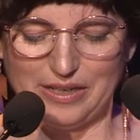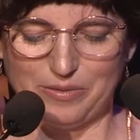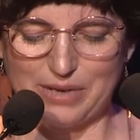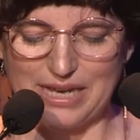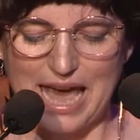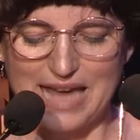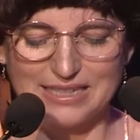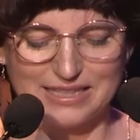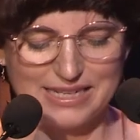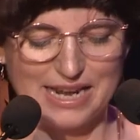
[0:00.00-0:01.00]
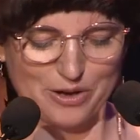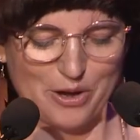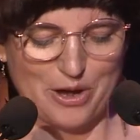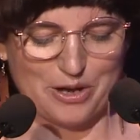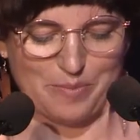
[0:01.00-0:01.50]
We hadn't yet
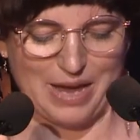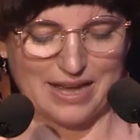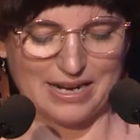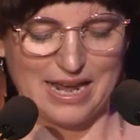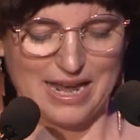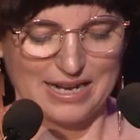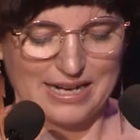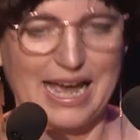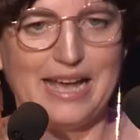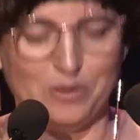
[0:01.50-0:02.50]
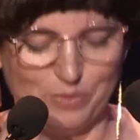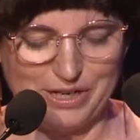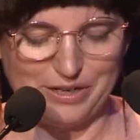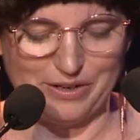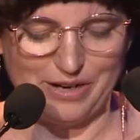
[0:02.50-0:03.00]
heard about Gail
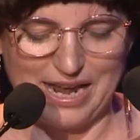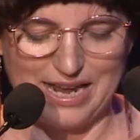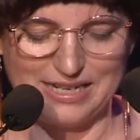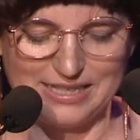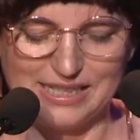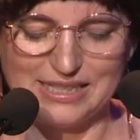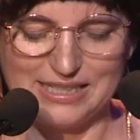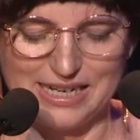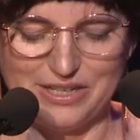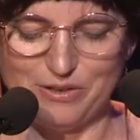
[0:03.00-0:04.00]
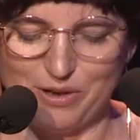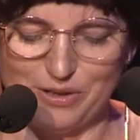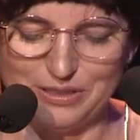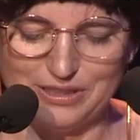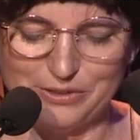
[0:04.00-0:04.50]
Winner and
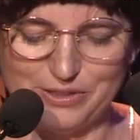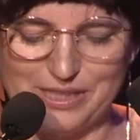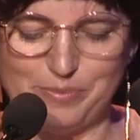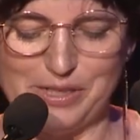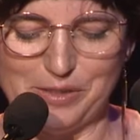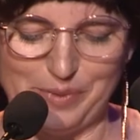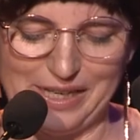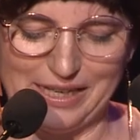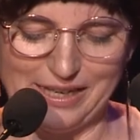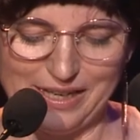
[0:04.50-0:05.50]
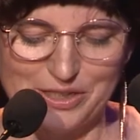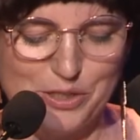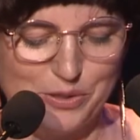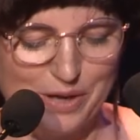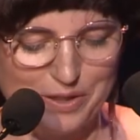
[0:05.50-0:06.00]
16-year-old Larissa Bilby,
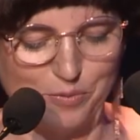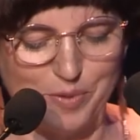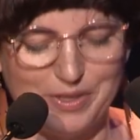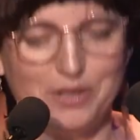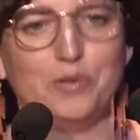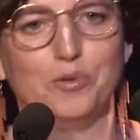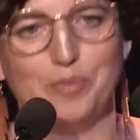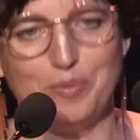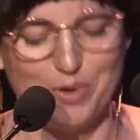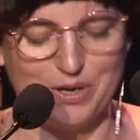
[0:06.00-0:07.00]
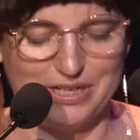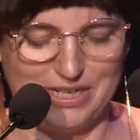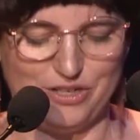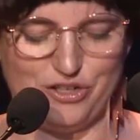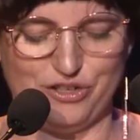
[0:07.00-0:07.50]
two other women who will be murdered
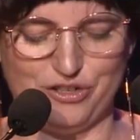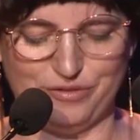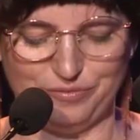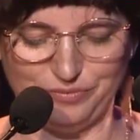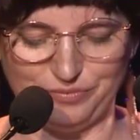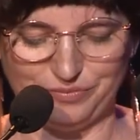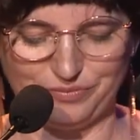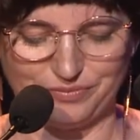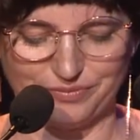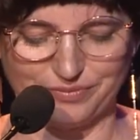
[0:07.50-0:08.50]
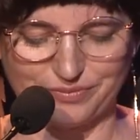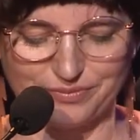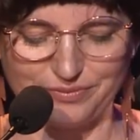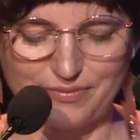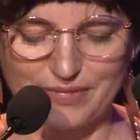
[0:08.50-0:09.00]
in June.
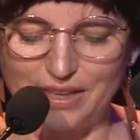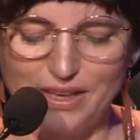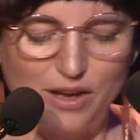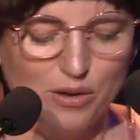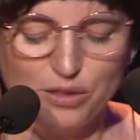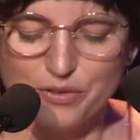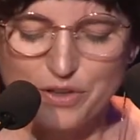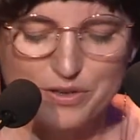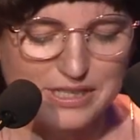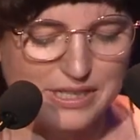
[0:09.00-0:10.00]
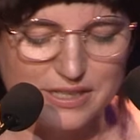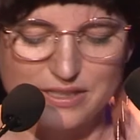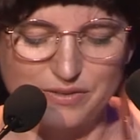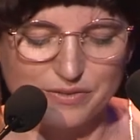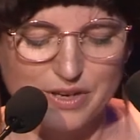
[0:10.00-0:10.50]
All of those
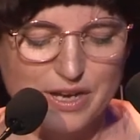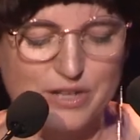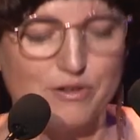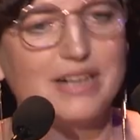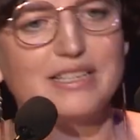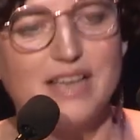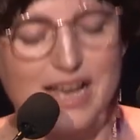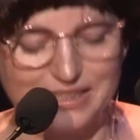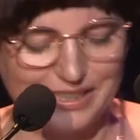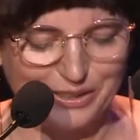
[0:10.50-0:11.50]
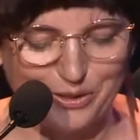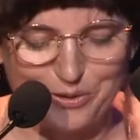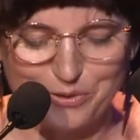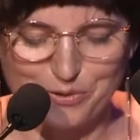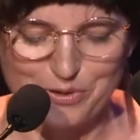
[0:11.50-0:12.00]
years of drunk cycling
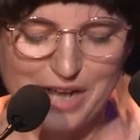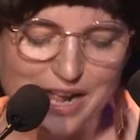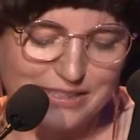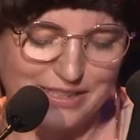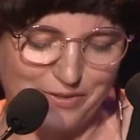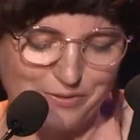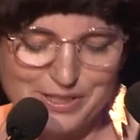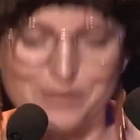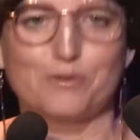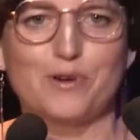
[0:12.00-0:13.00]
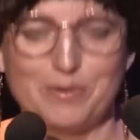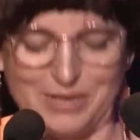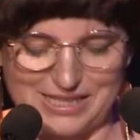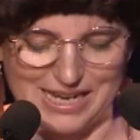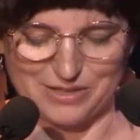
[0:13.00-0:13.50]
alone through Carlton and Fitzroy,
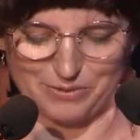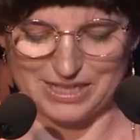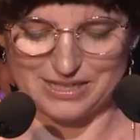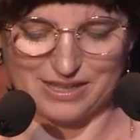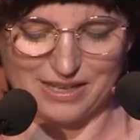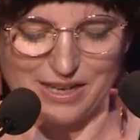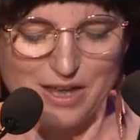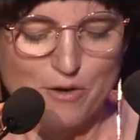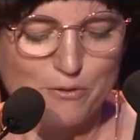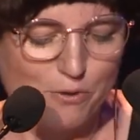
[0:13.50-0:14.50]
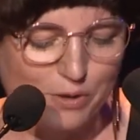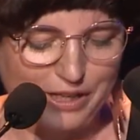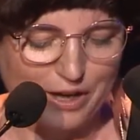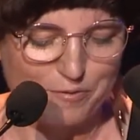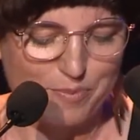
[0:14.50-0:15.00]
we say to each other,
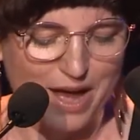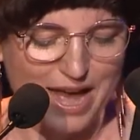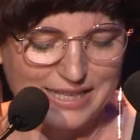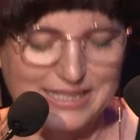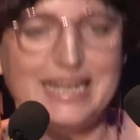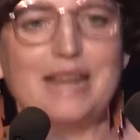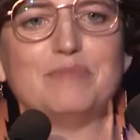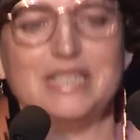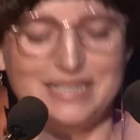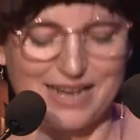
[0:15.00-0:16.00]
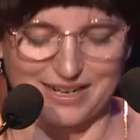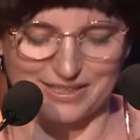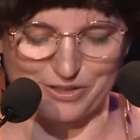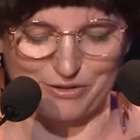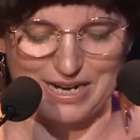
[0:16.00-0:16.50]
falling off bikes in empty
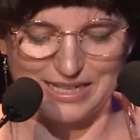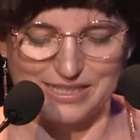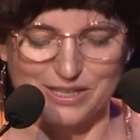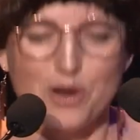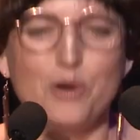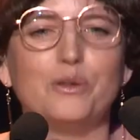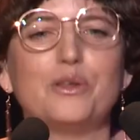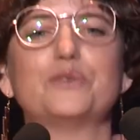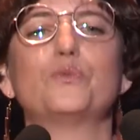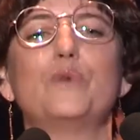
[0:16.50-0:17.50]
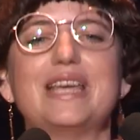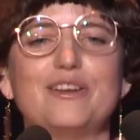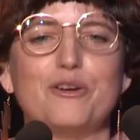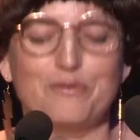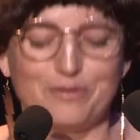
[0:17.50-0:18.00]
dark streets, all those
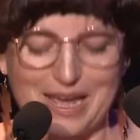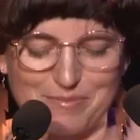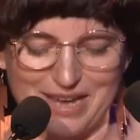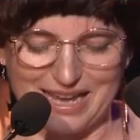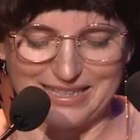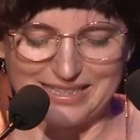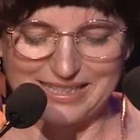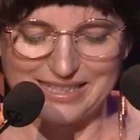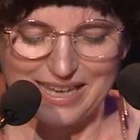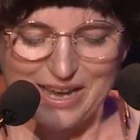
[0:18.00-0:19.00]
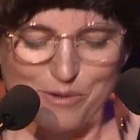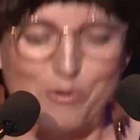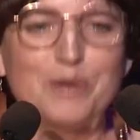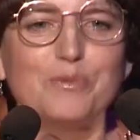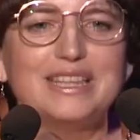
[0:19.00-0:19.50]
weirdo flatmates,
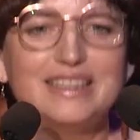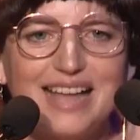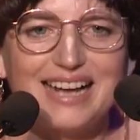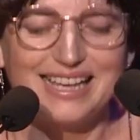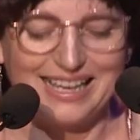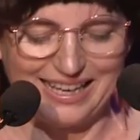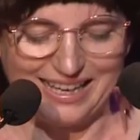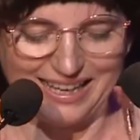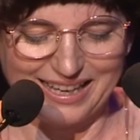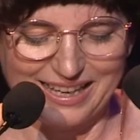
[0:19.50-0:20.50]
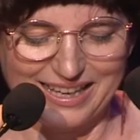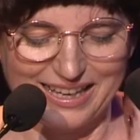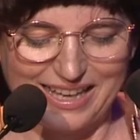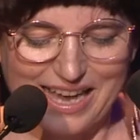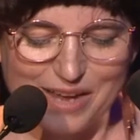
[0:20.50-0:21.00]
weren't we lucky?
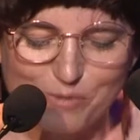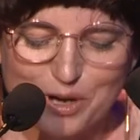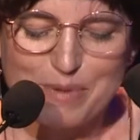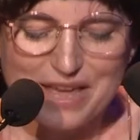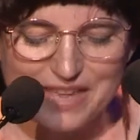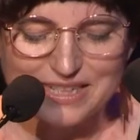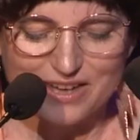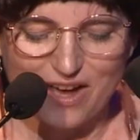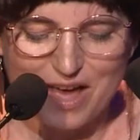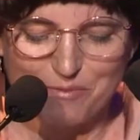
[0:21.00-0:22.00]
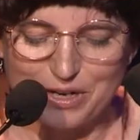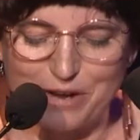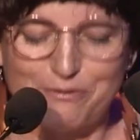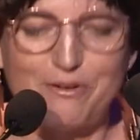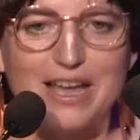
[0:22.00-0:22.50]
And what about that time when
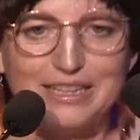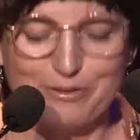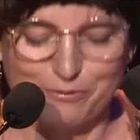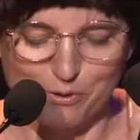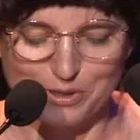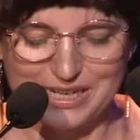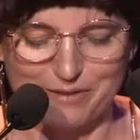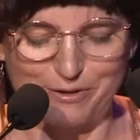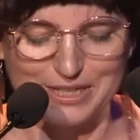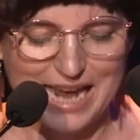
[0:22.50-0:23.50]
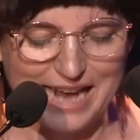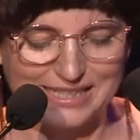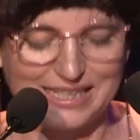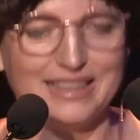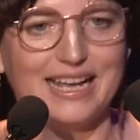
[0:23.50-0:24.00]
I finally forked out for a
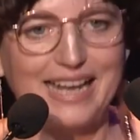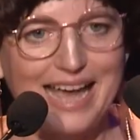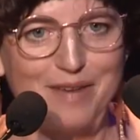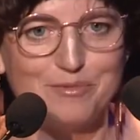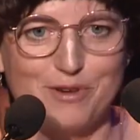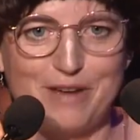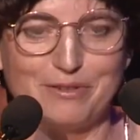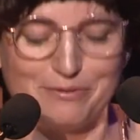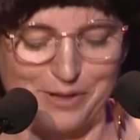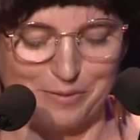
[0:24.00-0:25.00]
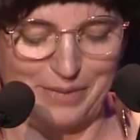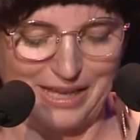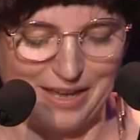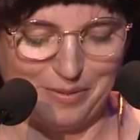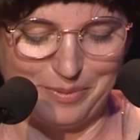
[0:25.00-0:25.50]
taxi and that cab driver felt
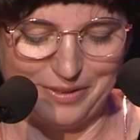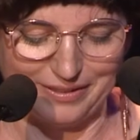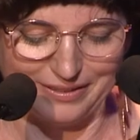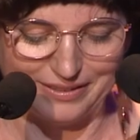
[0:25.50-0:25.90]
me up?